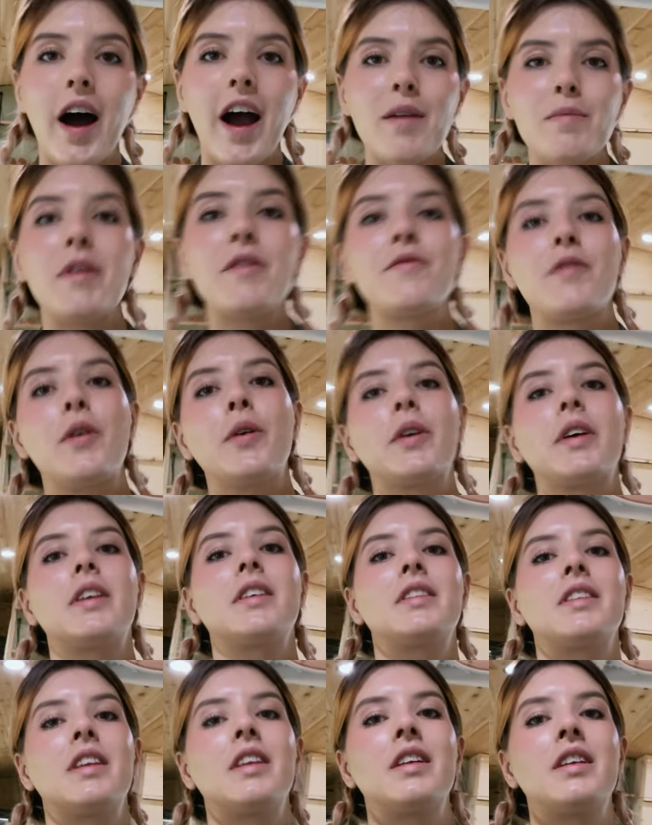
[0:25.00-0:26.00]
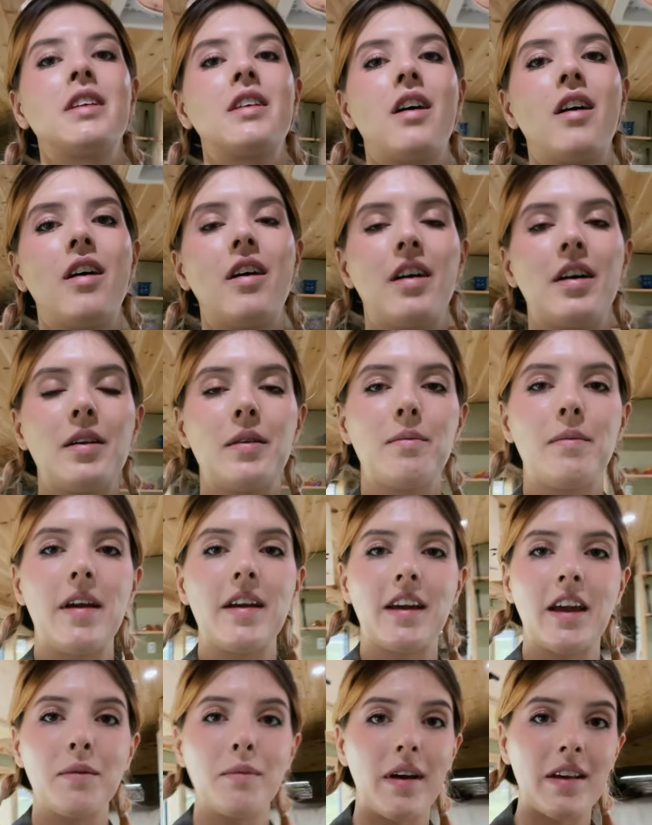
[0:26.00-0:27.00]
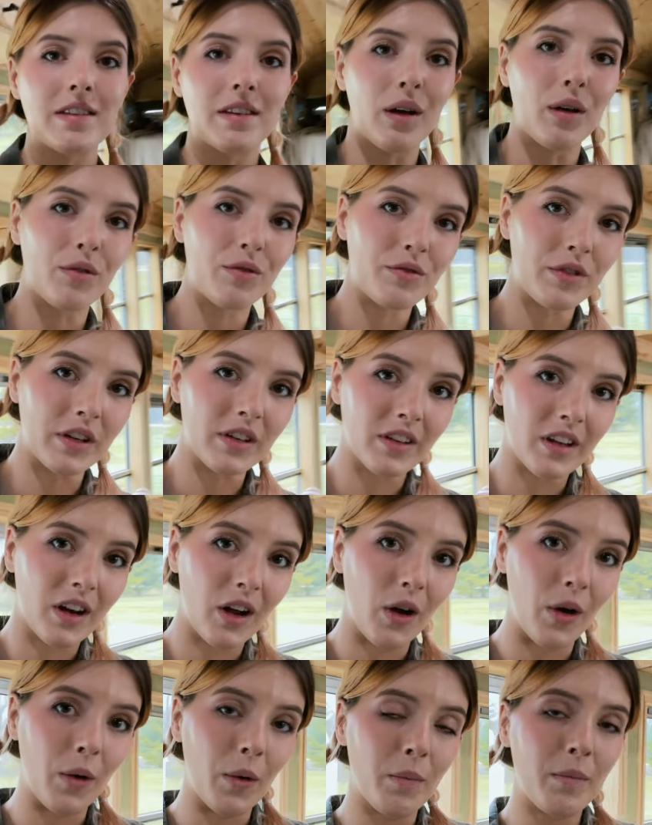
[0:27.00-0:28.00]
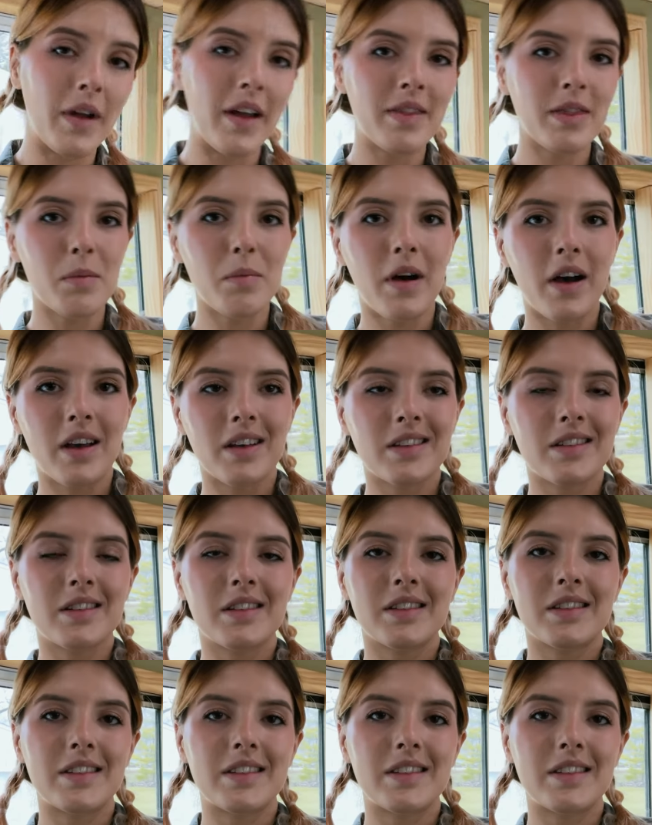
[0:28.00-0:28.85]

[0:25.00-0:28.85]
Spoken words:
I've been focusing on making myself feel at home in the bus,